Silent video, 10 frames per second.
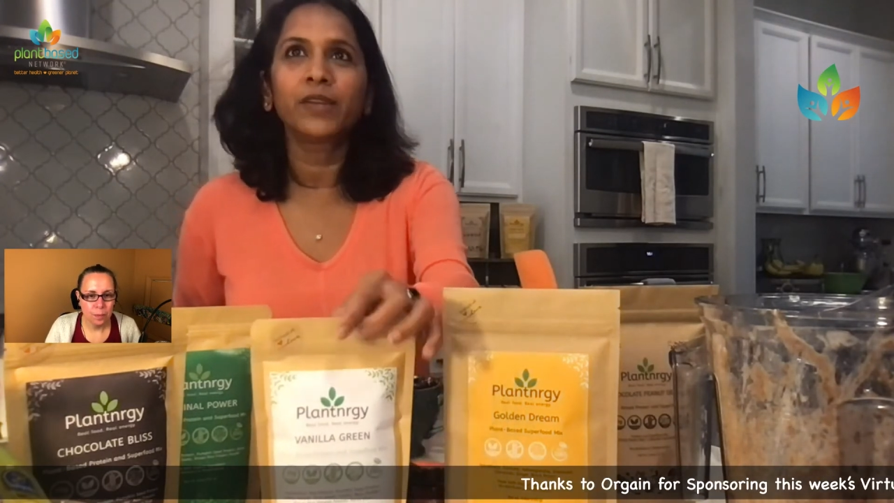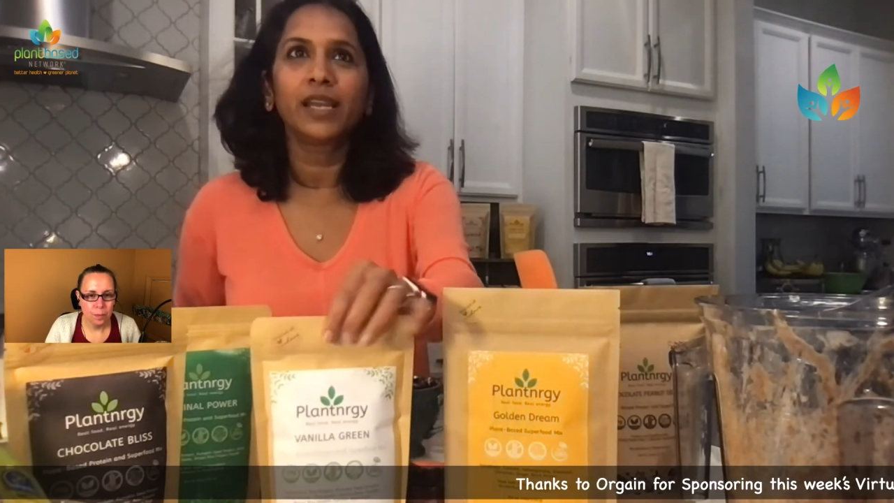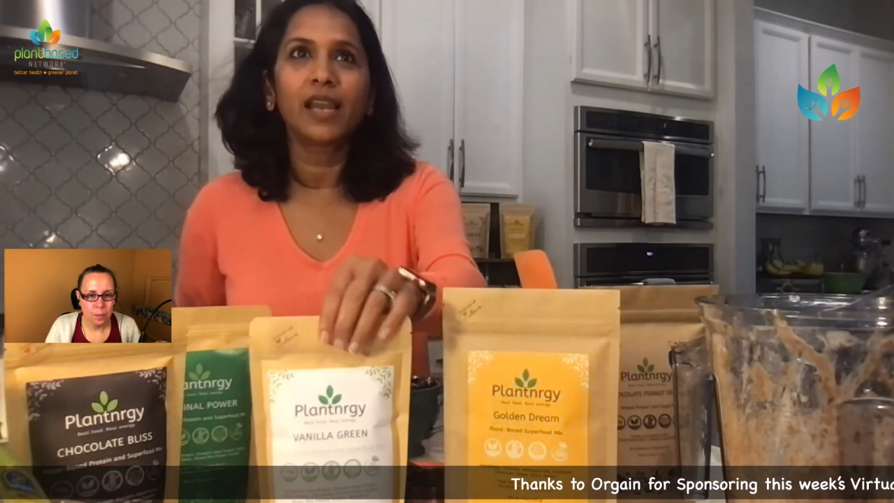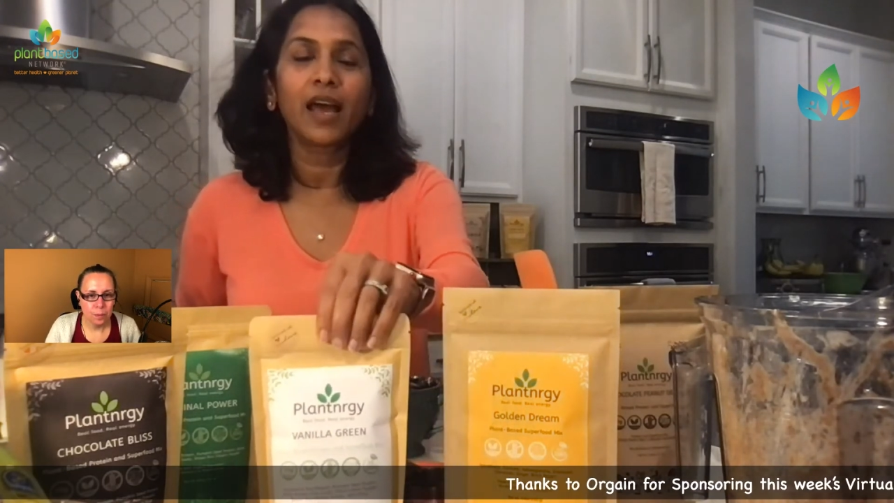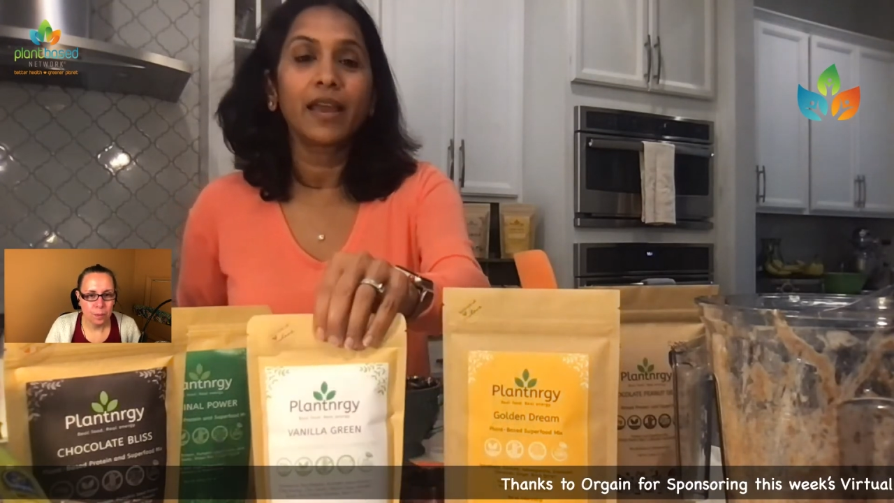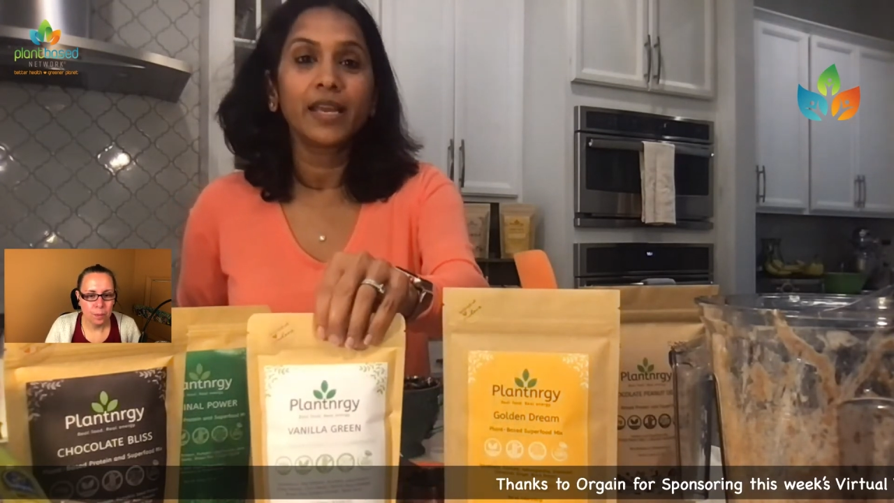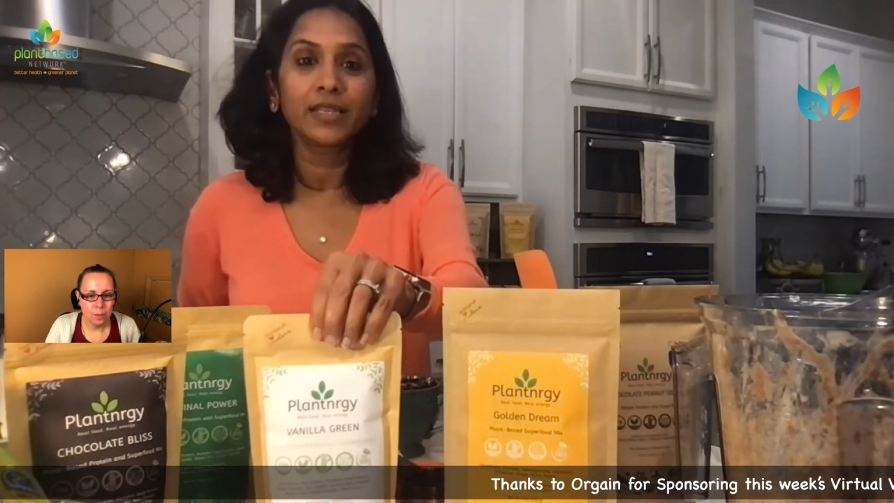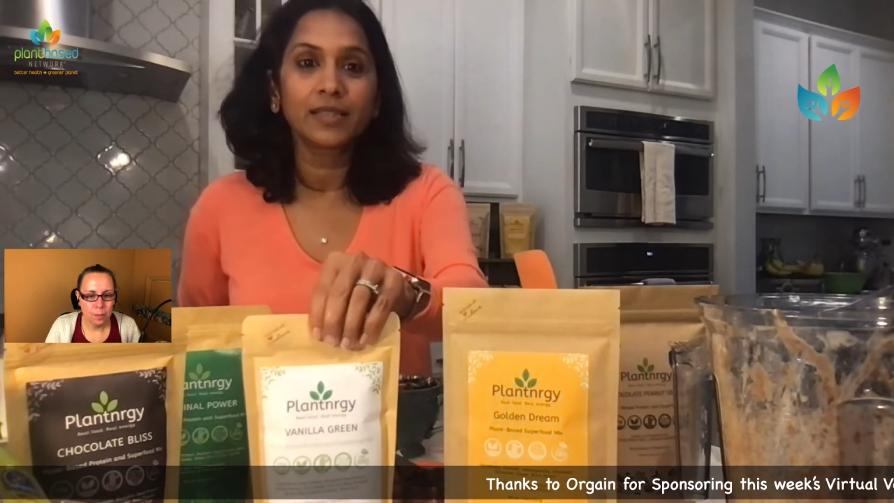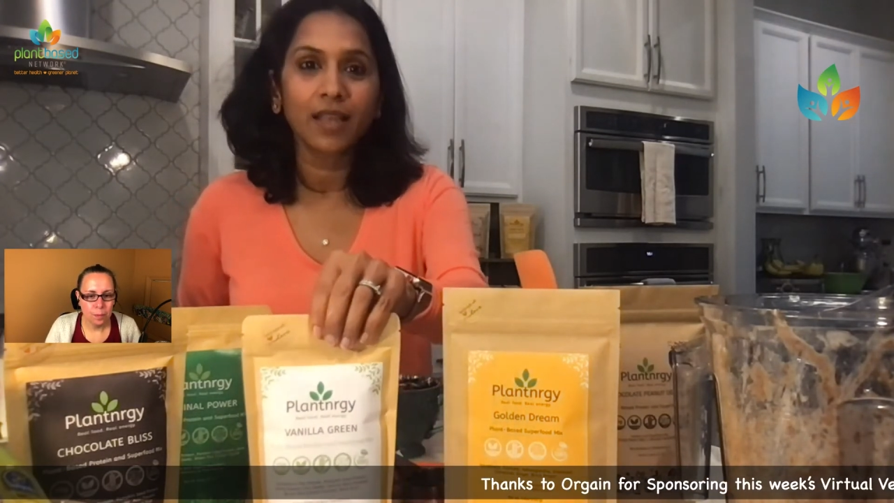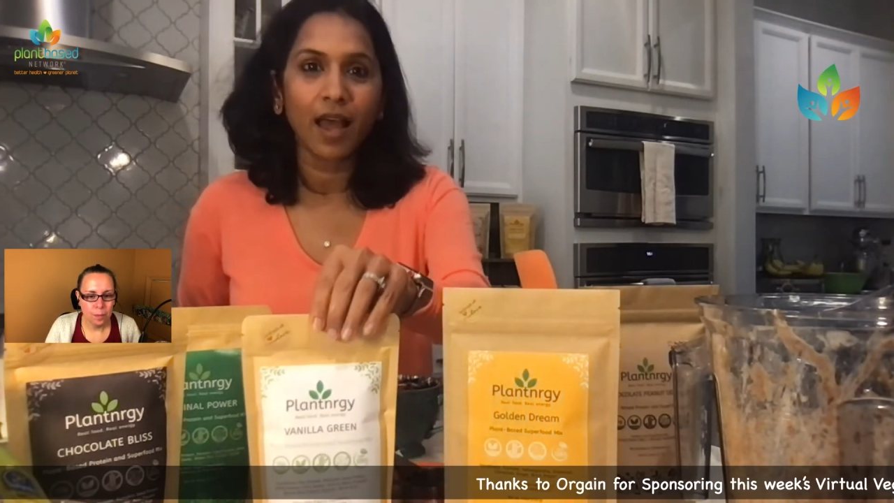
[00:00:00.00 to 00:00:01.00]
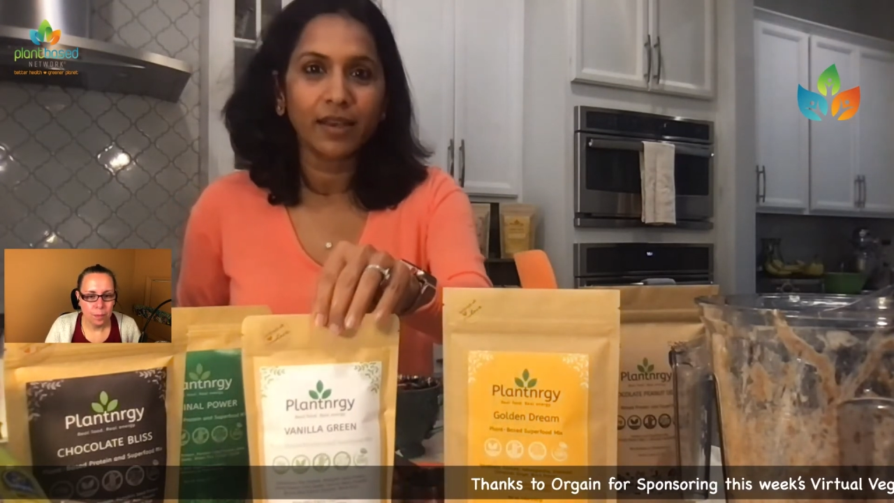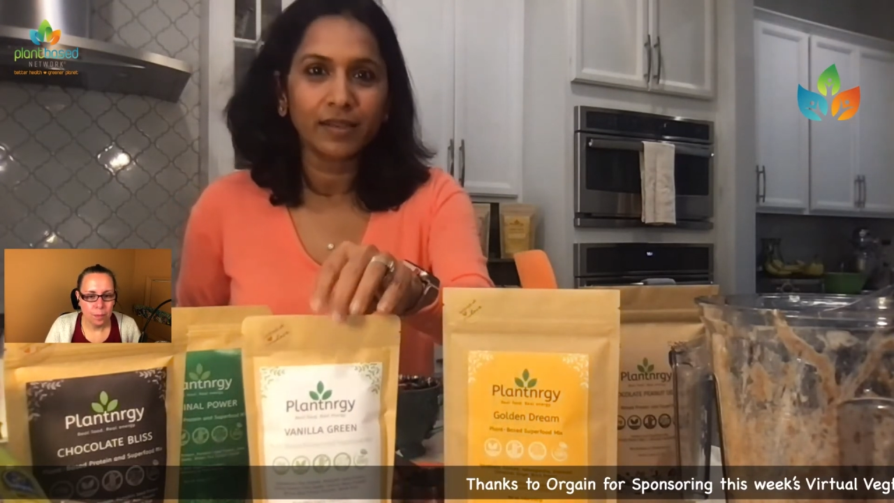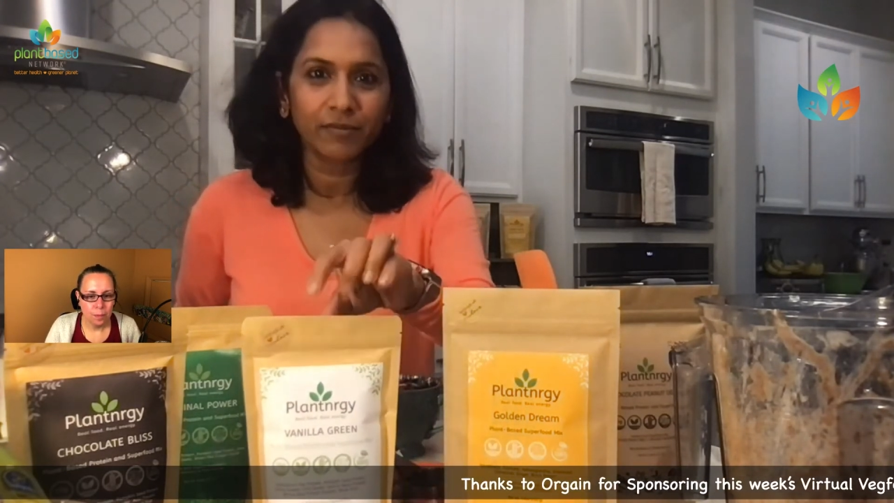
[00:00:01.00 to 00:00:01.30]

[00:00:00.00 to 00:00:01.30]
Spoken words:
vanilla is not,